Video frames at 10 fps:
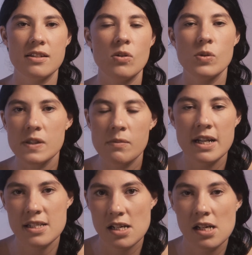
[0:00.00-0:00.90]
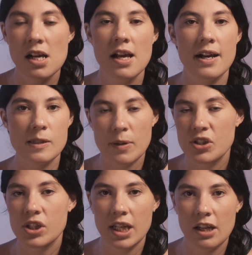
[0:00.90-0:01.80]
an awesome idea,
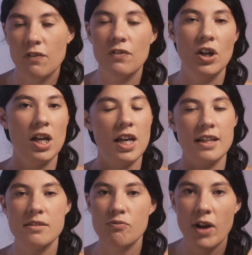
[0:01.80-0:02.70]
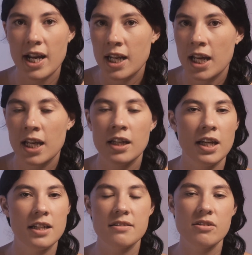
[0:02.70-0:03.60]
especially if it's raining,
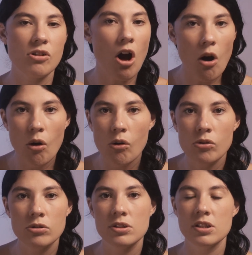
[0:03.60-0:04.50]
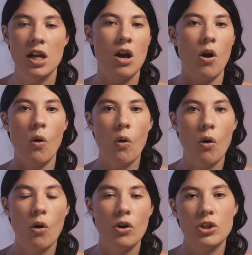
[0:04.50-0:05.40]
it's cold,
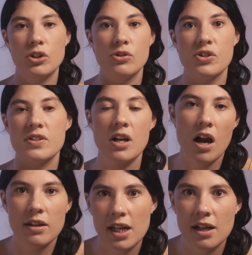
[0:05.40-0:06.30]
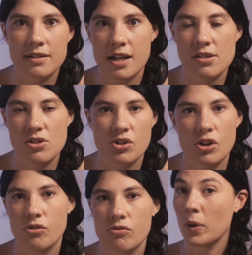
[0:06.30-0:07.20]
or you just can't get outside to shoot.